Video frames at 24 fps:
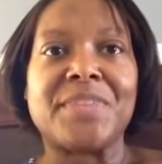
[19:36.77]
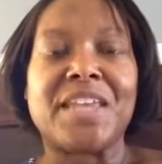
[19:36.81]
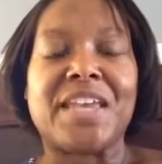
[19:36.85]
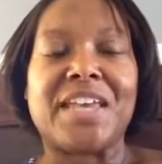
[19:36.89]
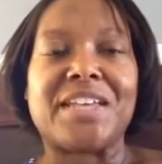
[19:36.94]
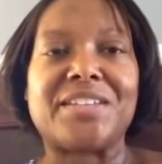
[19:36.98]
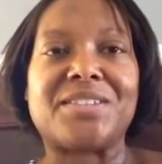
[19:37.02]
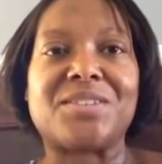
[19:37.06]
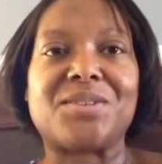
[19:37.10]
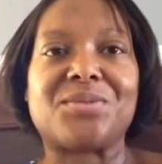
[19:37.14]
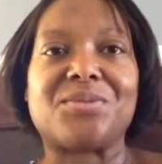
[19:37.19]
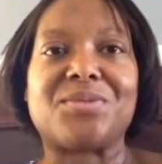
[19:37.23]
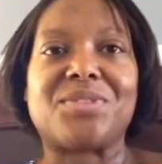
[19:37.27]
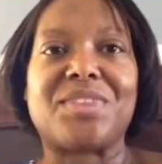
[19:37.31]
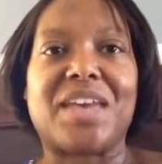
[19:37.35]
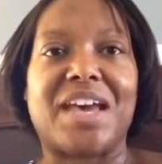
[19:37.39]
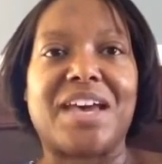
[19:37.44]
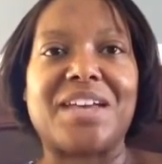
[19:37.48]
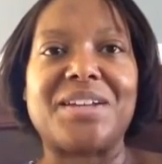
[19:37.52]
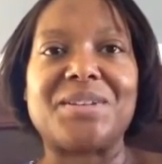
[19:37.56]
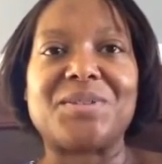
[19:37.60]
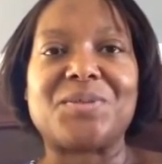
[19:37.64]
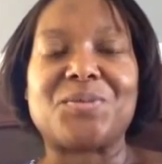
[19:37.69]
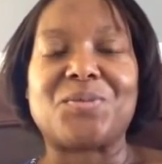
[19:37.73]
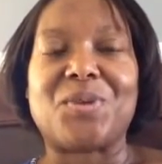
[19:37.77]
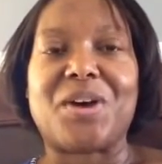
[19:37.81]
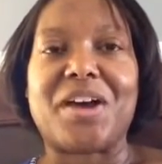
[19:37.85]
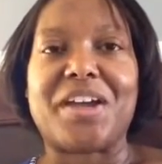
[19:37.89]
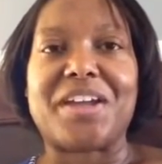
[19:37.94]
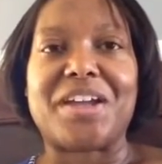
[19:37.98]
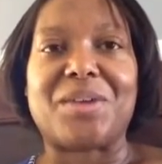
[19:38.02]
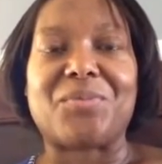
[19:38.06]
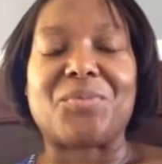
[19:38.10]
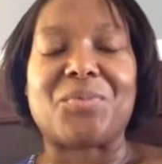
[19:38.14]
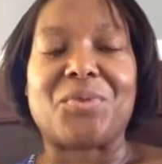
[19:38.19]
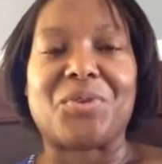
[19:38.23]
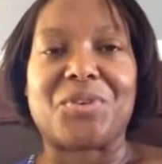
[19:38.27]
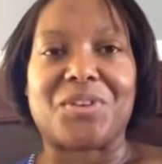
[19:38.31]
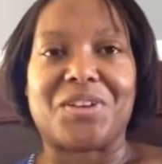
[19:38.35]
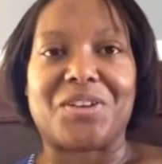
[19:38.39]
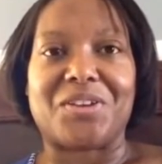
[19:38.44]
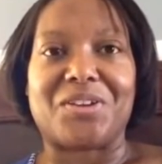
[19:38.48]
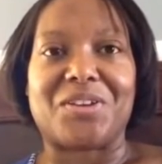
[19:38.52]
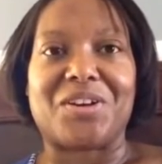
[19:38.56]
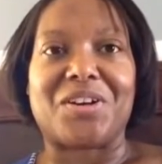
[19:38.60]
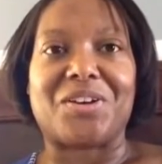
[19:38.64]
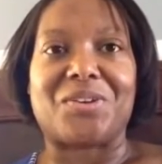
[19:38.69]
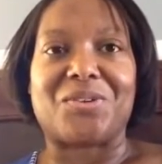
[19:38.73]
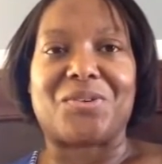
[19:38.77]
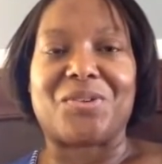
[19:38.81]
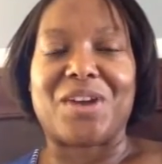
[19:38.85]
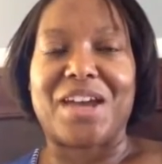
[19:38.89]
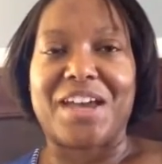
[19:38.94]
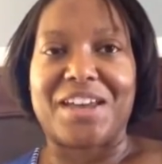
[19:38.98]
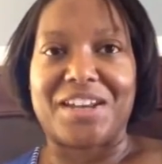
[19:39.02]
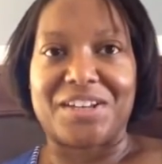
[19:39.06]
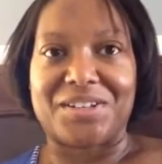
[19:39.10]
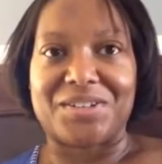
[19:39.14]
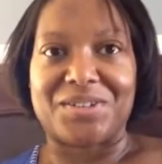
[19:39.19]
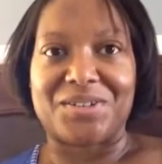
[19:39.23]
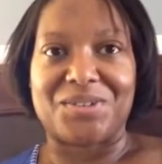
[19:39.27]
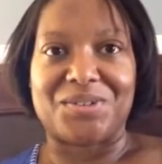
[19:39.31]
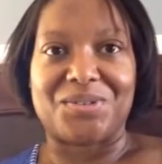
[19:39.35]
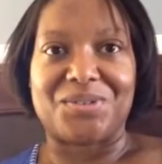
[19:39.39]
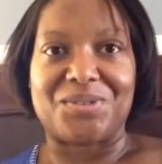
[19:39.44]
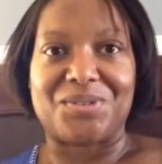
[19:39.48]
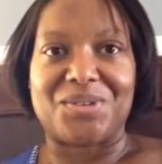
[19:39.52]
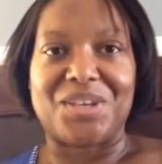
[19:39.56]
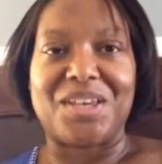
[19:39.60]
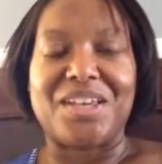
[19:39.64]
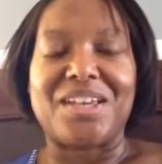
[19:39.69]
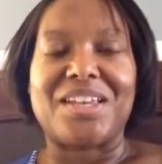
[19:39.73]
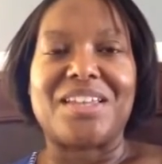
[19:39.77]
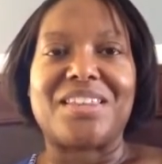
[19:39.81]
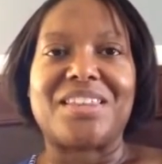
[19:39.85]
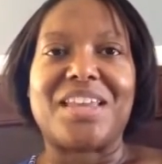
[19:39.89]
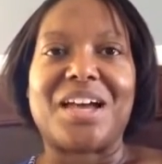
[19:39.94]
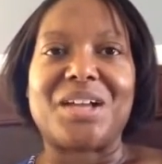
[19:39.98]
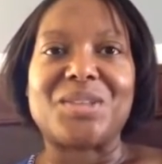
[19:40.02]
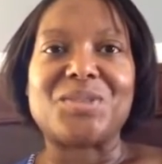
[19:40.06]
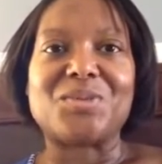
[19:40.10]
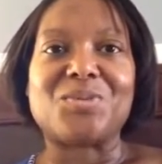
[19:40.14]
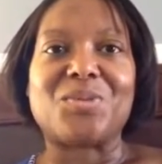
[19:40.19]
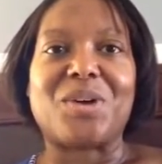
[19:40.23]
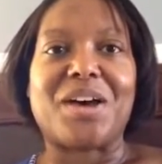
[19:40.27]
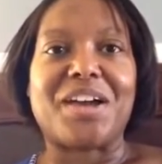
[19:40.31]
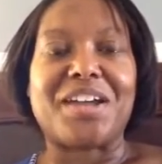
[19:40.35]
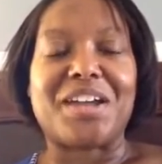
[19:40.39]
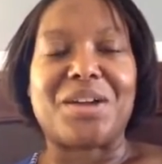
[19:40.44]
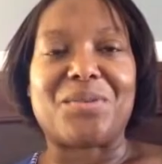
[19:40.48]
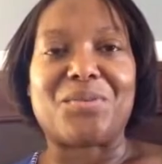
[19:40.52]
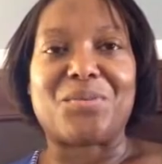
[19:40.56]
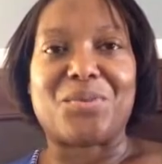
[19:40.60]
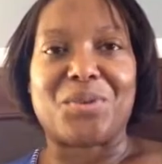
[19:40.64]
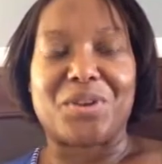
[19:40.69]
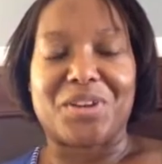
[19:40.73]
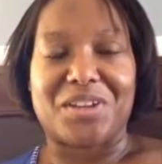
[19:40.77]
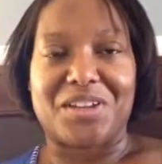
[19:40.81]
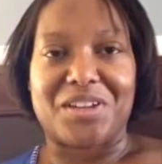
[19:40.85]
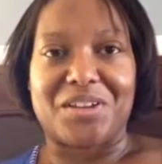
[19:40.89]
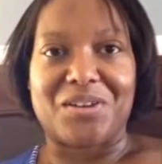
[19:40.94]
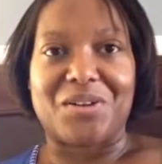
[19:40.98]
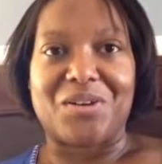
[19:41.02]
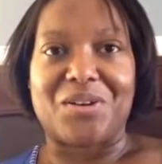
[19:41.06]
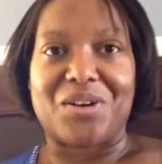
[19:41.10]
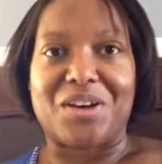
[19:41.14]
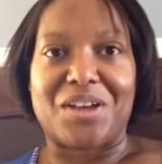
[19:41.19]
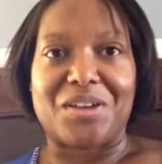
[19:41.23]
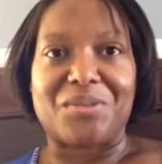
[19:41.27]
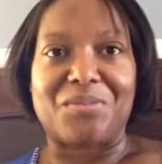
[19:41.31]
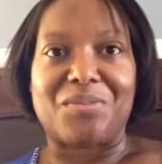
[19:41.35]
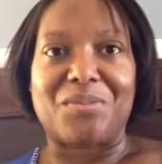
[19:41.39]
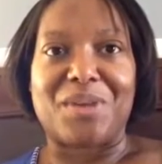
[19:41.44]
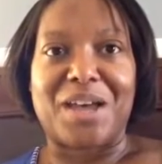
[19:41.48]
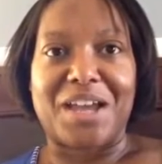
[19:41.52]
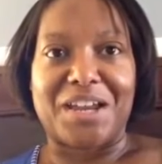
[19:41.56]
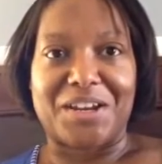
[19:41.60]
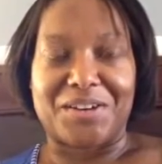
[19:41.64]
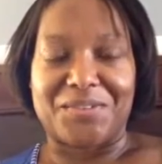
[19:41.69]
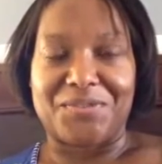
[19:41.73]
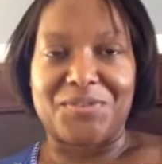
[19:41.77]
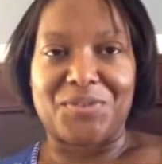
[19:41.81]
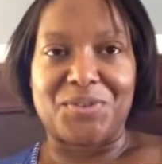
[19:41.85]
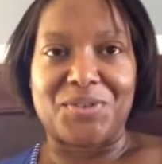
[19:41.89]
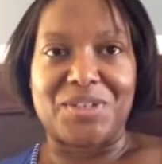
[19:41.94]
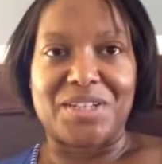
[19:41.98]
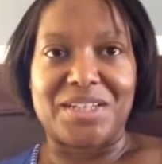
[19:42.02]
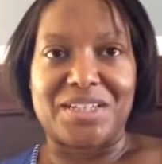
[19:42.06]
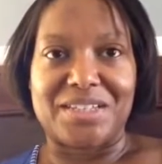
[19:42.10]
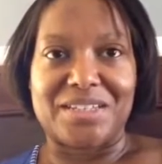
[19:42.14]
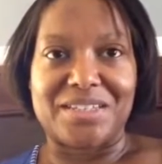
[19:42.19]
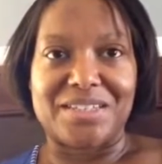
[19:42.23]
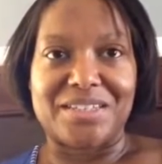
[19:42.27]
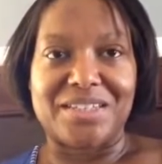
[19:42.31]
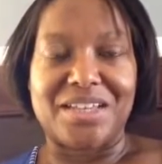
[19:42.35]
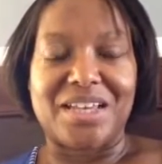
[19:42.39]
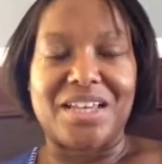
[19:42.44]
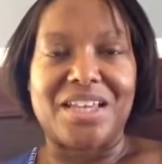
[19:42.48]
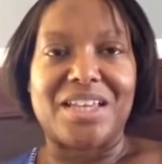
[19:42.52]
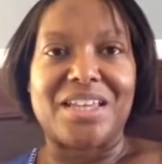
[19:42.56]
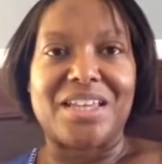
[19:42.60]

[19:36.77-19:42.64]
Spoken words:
And so that is why I'm working on gratitude. That's why I'm working on mindfulness.